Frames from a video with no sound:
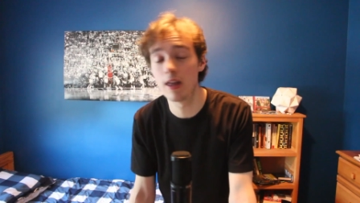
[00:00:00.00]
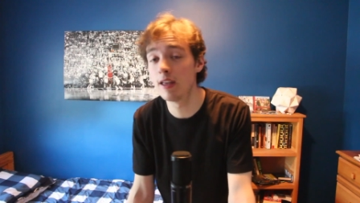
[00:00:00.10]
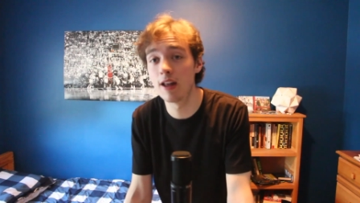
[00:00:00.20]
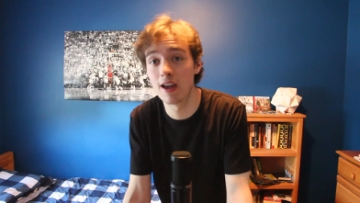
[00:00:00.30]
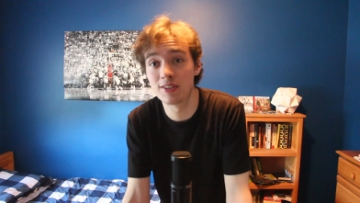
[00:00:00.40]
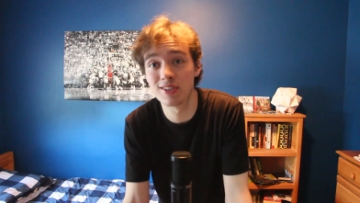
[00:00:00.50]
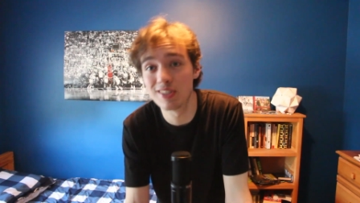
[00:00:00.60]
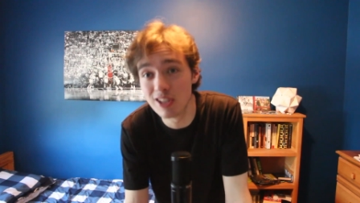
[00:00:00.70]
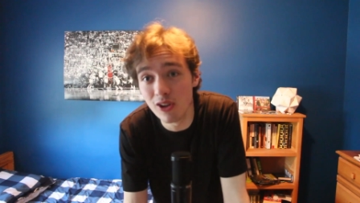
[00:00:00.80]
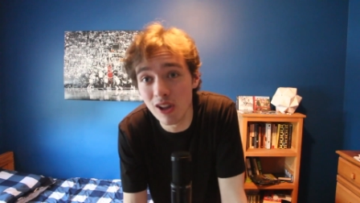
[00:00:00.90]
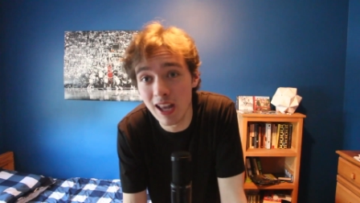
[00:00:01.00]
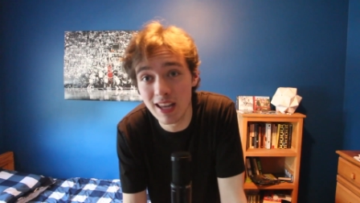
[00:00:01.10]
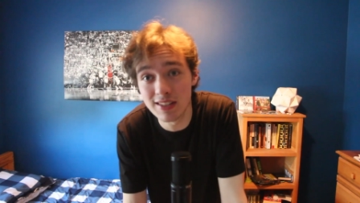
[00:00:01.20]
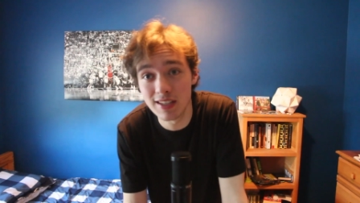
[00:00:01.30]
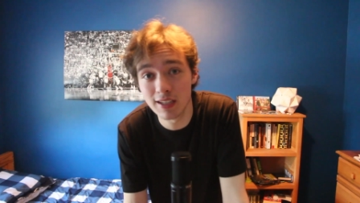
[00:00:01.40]
it. I still
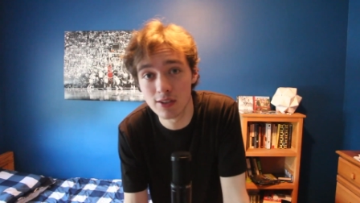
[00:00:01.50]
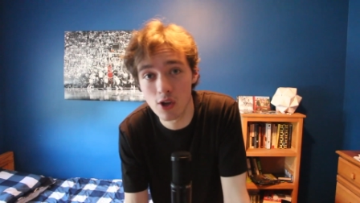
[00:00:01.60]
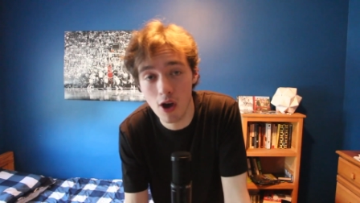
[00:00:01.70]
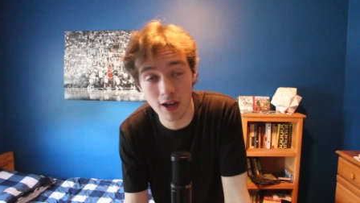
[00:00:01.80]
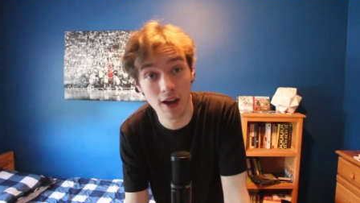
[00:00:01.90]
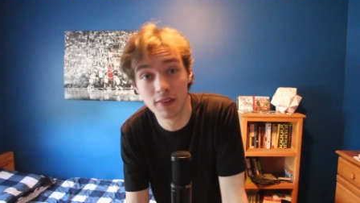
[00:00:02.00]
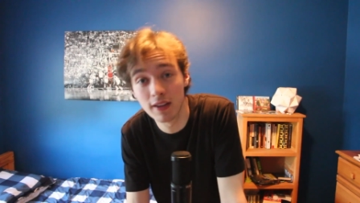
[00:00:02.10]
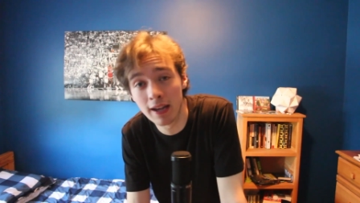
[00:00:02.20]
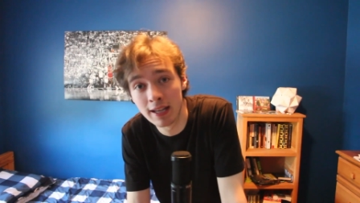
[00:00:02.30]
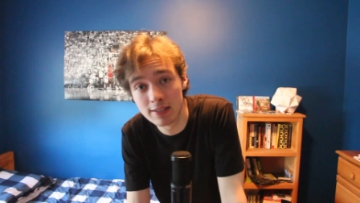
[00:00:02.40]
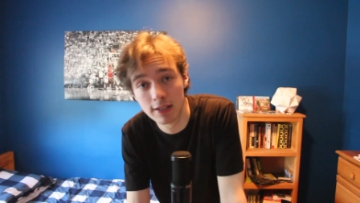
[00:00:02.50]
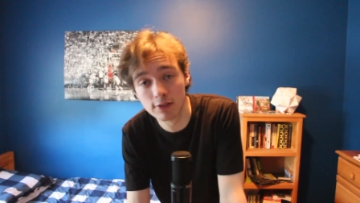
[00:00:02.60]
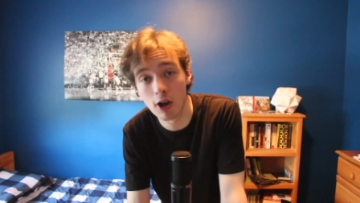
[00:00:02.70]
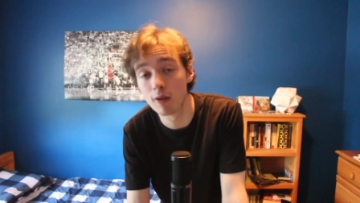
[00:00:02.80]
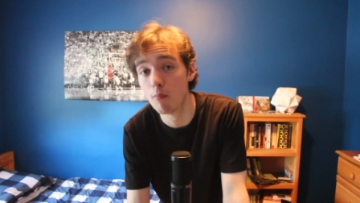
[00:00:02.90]
hate TikTok. I think I hate
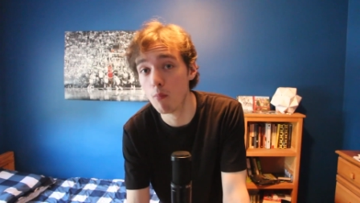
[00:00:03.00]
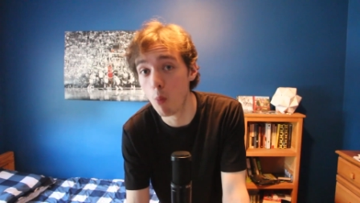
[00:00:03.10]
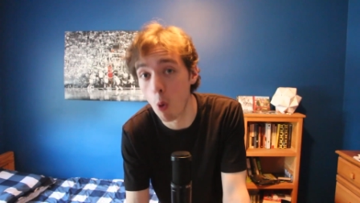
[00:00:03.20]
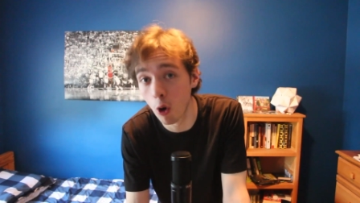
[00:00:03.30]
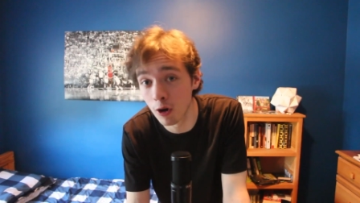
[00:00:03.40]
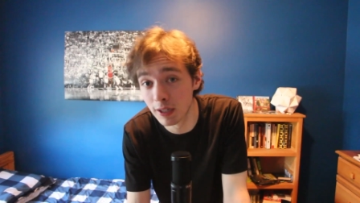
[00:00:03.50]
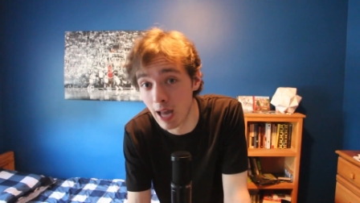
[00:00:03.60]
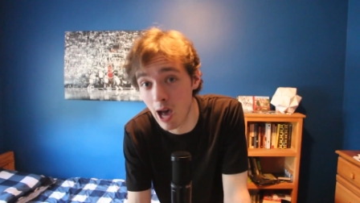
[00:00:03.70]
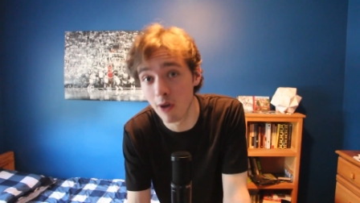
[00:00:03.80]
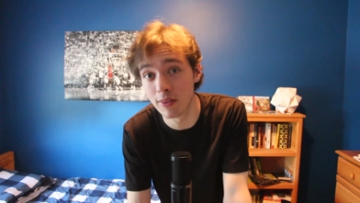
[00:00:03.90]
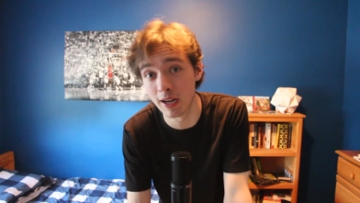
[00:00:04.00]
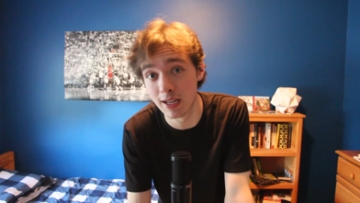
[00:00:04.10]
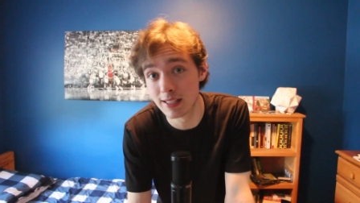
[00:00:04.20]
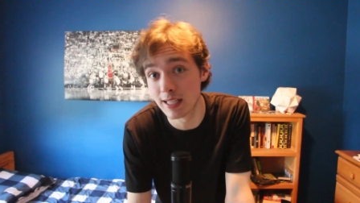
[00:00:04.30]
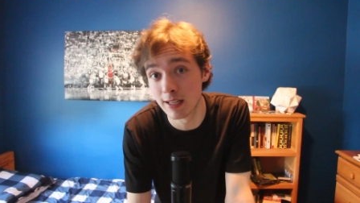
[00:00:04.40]
TikTok more now than
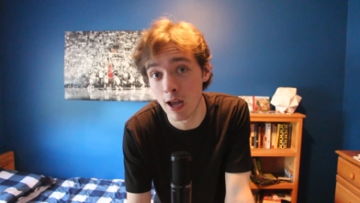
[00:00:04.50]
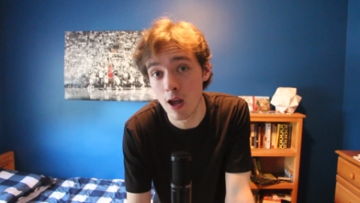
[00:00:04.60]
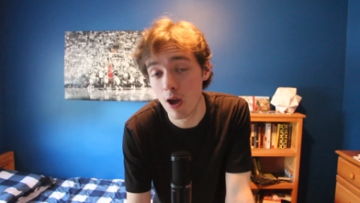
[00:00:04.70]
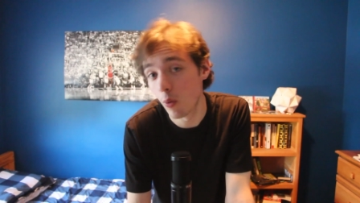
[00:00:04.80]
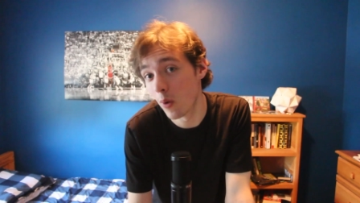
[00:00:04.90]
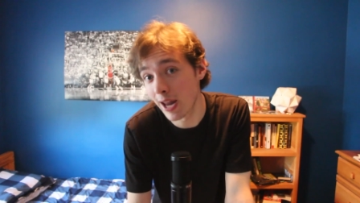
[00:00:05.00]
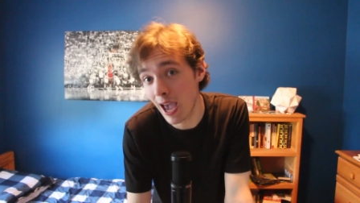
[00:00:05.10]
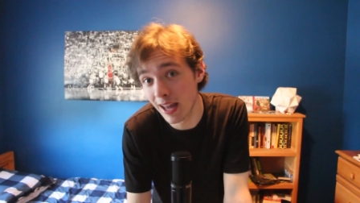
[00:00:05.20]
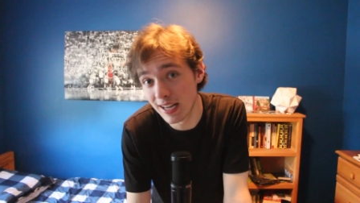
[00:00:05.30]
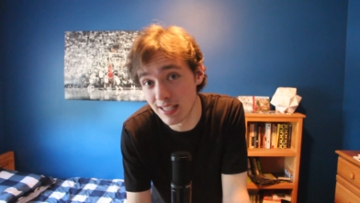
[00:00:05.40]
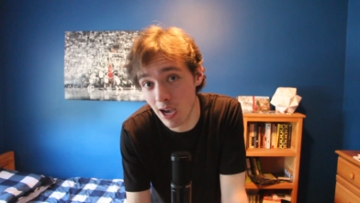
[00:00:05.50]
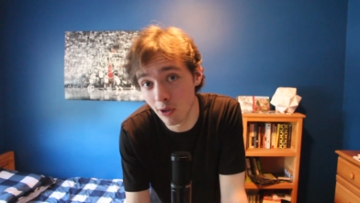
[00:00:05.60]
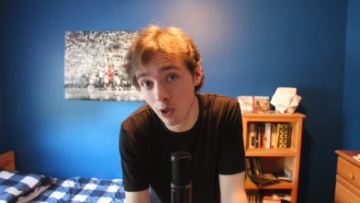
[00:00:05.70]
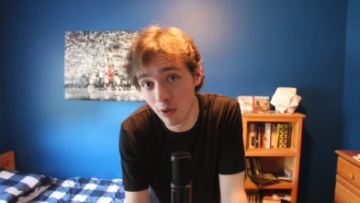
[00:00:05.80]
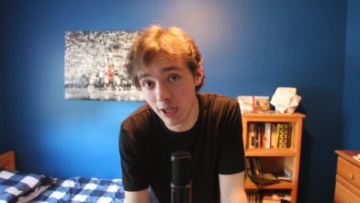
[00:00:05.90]
I did when I hadn't
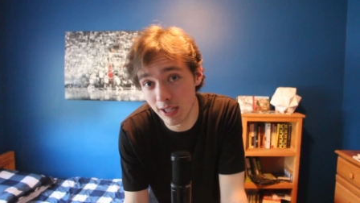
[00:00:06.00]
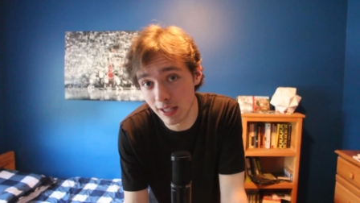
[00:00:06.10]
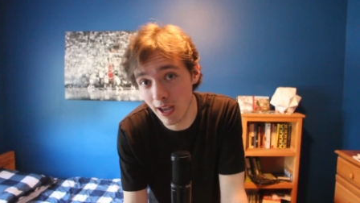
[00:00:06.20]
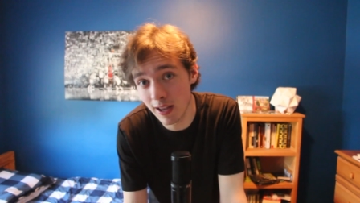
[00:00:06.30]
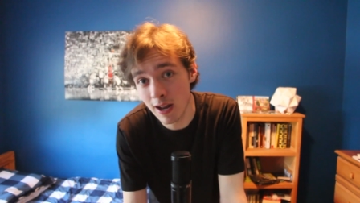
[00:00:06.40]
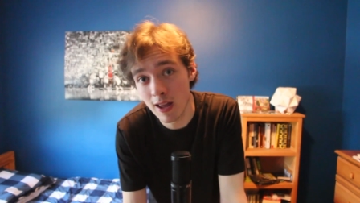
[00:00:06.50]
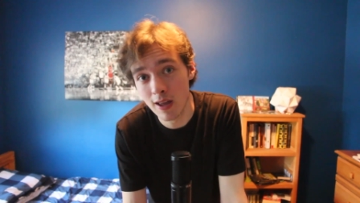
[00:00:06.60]
downloaded it yet.